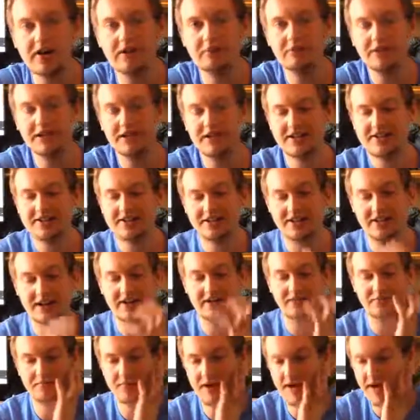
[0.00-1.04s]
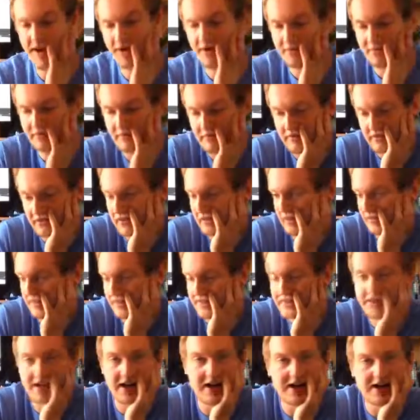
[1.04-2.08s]
I mean, it's like, wow,
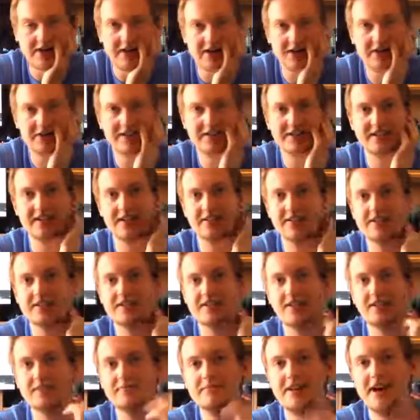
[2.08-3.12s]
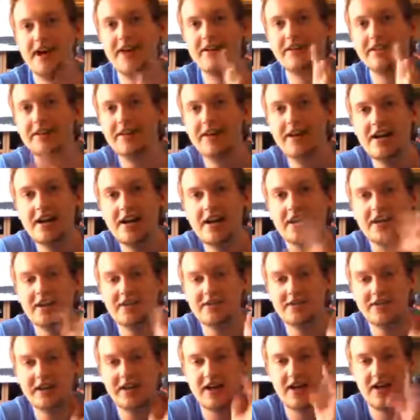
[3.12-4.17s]
it's kind of, you know, Exilians come down, and you know,
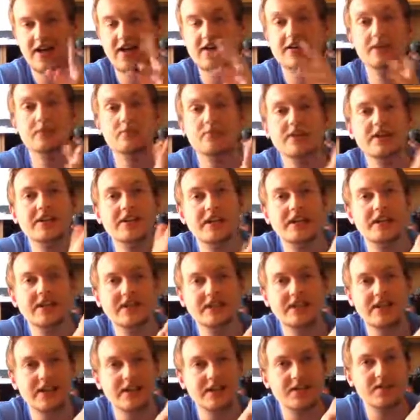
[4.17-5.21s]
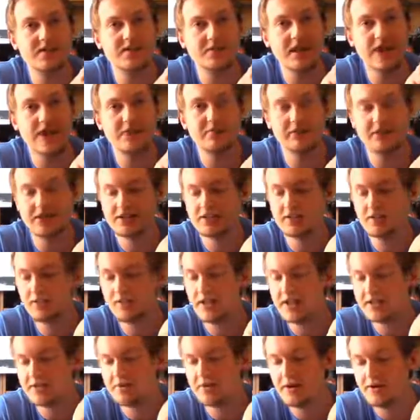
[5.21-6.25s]
it's like, and he said his family, so
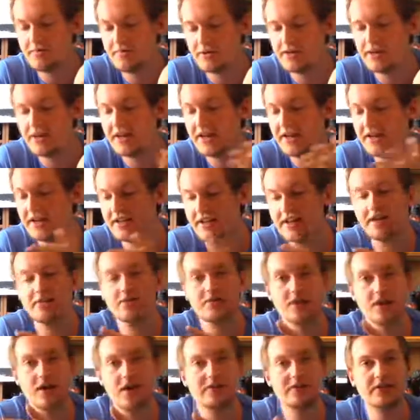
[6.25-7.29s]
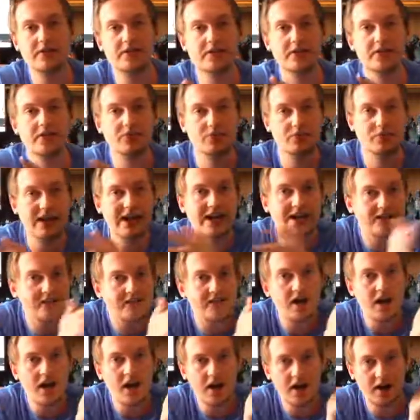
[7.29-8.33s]
that's why I'm thinking there was obviously a
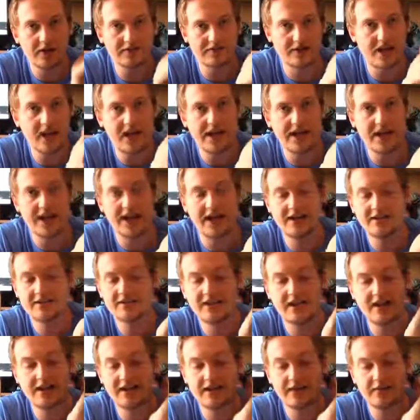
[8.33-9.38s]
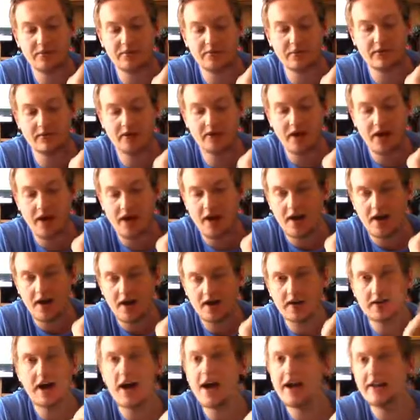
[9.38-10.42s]
race of Gigans, and they were
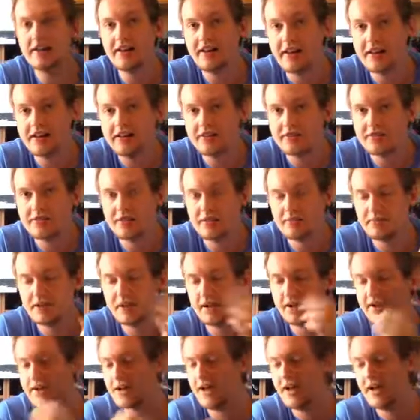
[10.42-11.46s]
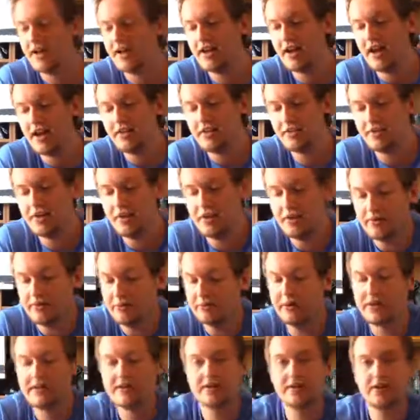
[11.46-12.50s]
annihilated or something like that. I don't know,
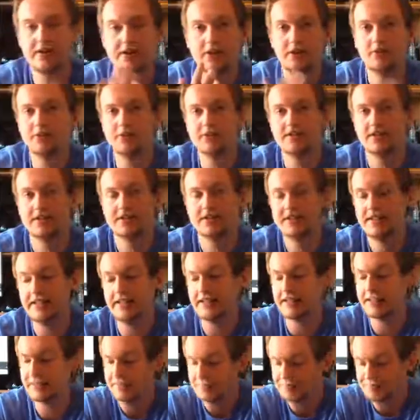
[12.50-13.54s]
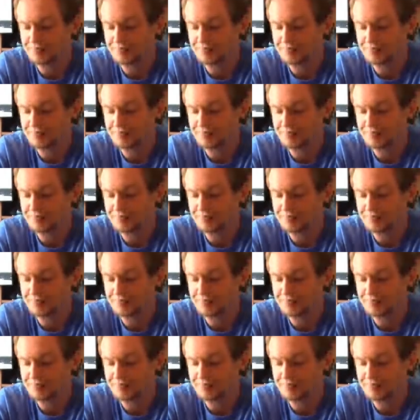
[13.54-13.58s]
basically almost extinct.